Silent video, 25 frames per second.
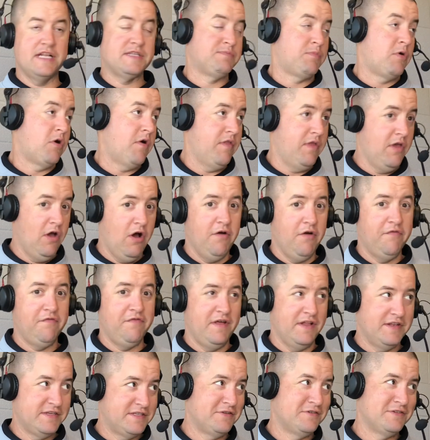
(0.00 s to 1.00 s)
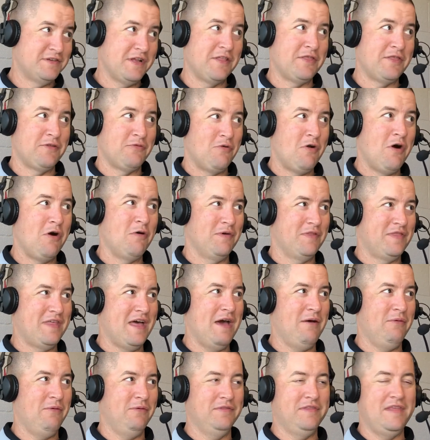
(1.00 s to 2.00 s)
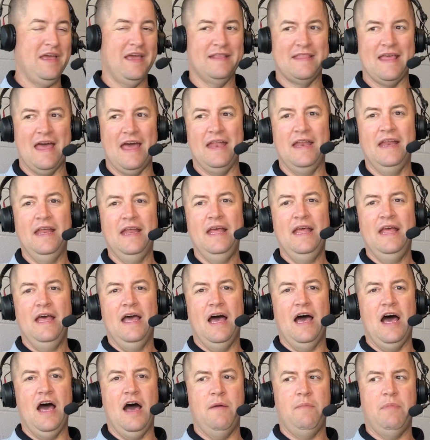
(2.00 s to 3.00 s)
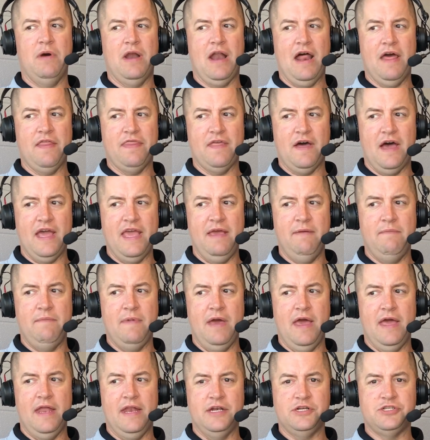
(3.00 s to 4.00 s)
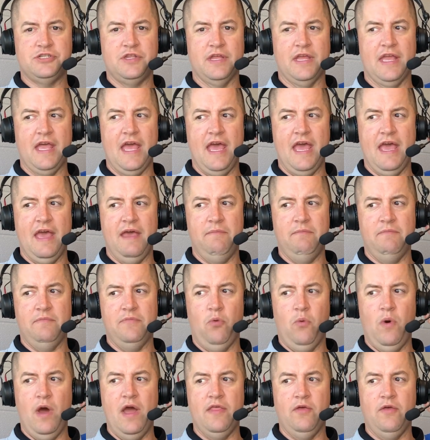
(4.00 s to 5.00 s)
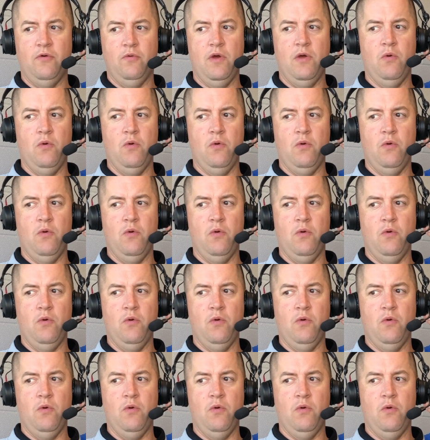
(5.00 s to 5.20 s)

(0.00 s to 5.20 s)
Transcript: part of the offense. There's nothing wrong with that. We'll take that. But I thought he managed the game the way that we